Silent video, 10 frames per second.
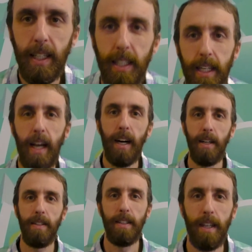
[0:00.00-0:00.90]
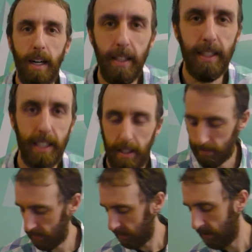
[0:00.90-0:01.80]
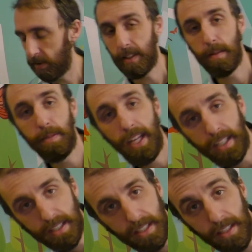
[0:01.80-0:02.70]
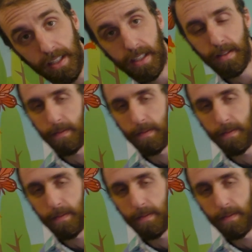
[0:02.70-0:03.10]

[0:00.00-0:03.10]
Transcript: Now, all it's left for us to do is to play a song.